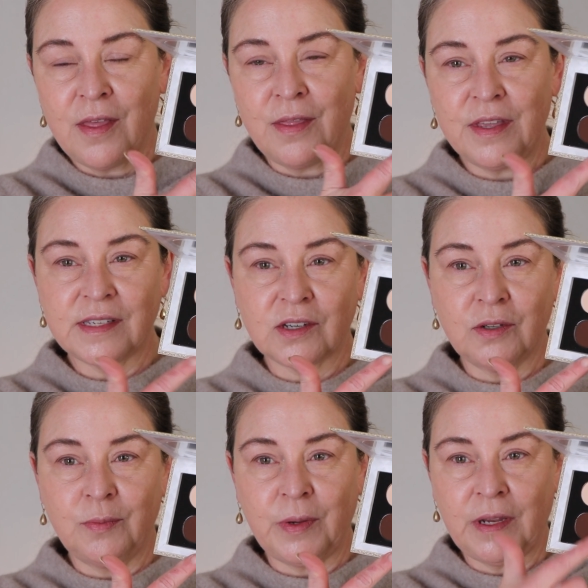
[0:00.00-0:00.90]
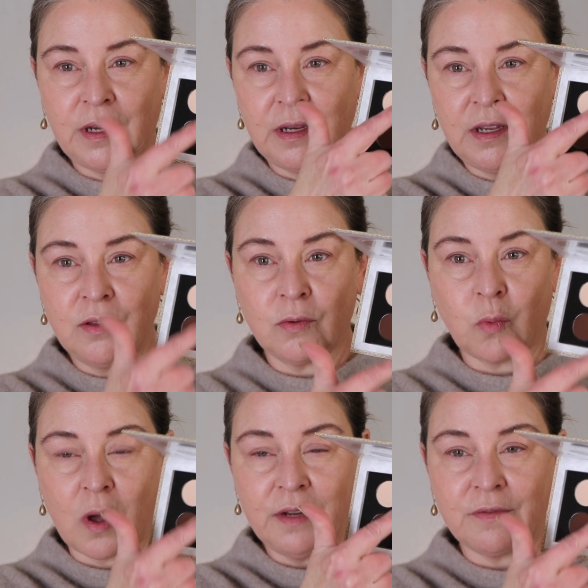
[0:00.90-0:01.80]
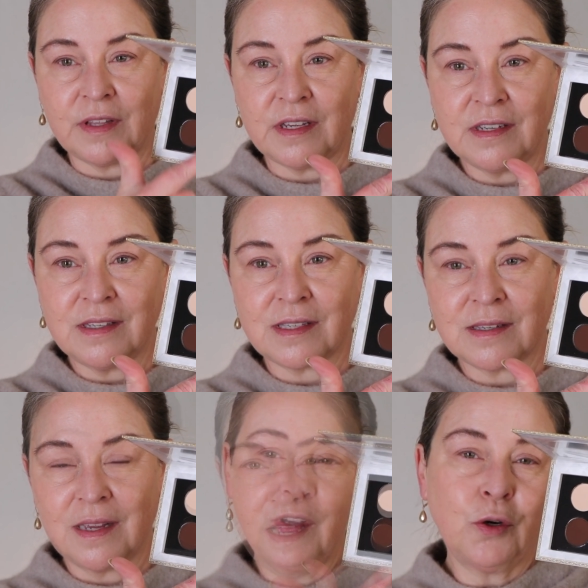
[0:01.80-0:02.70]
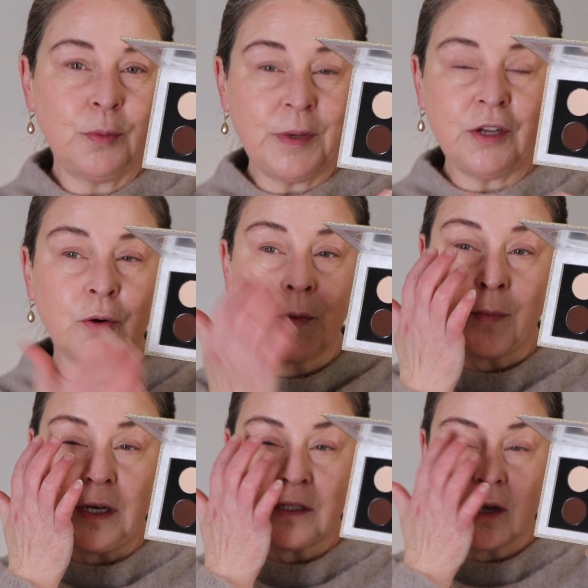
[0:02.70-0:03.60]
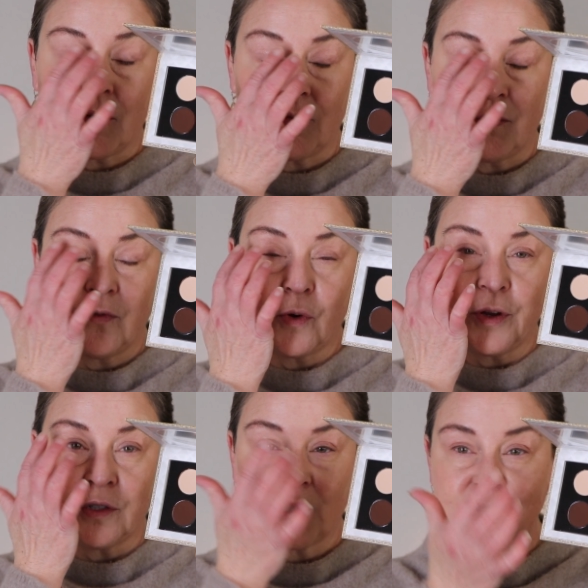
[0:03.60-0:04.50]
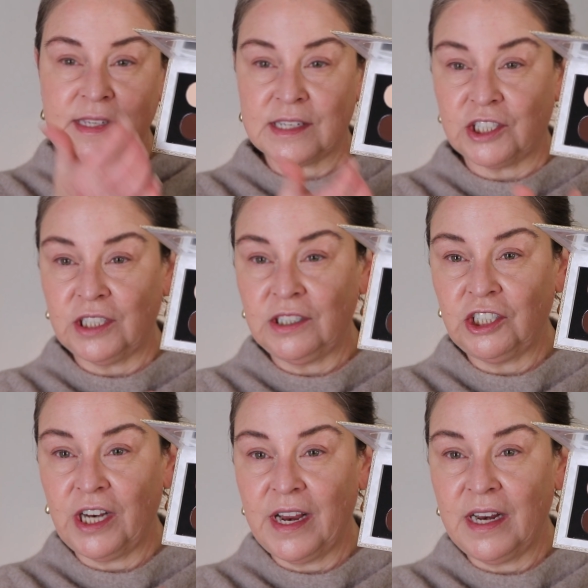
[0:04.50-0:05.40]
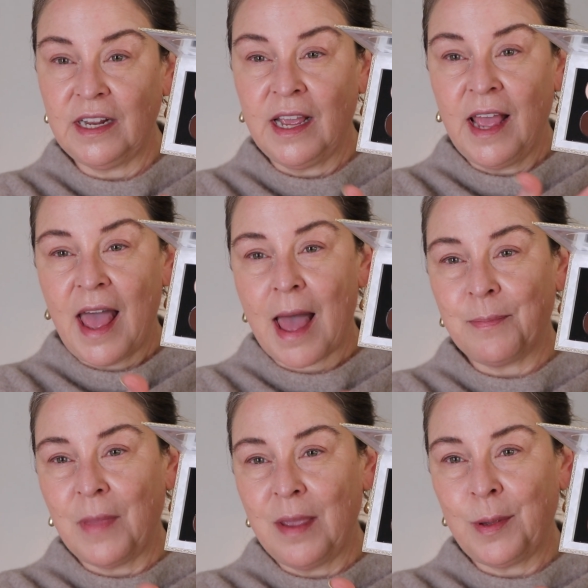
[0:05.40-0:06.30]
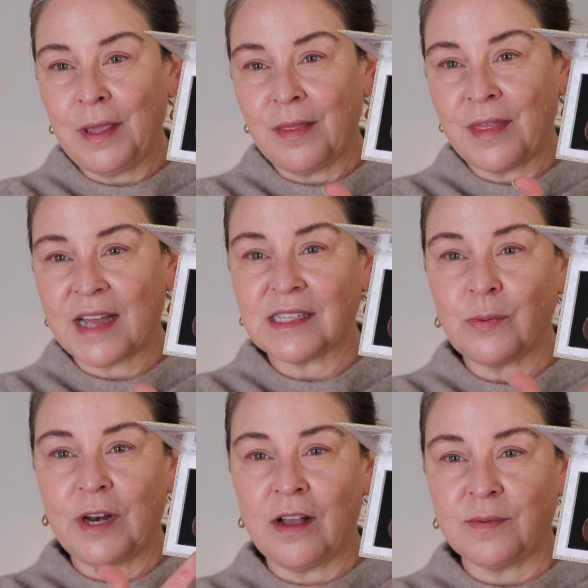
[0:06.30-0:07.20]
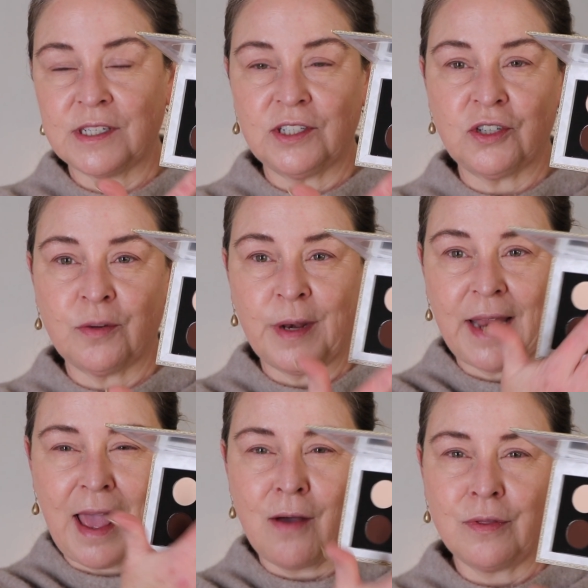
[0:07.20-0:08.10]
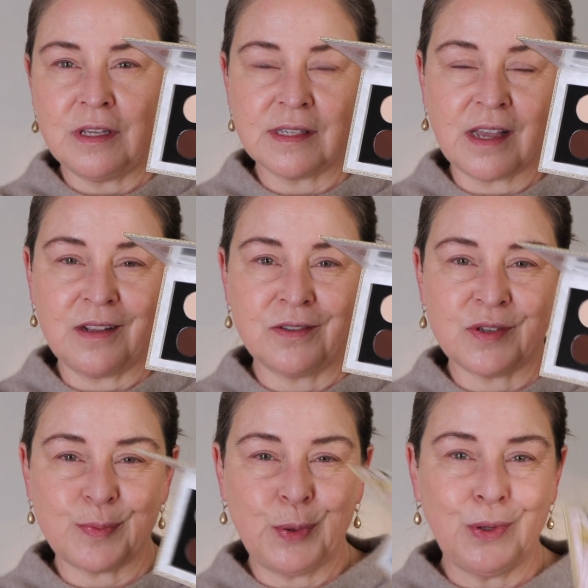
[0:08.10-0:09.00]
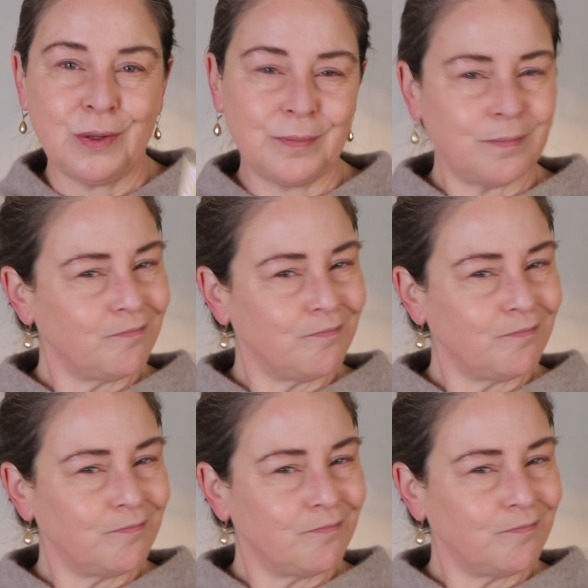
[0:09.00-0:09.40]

this could be either one of these, could be your mid-tone for your transition shade, and maybe that's what helps determine how these colors pull.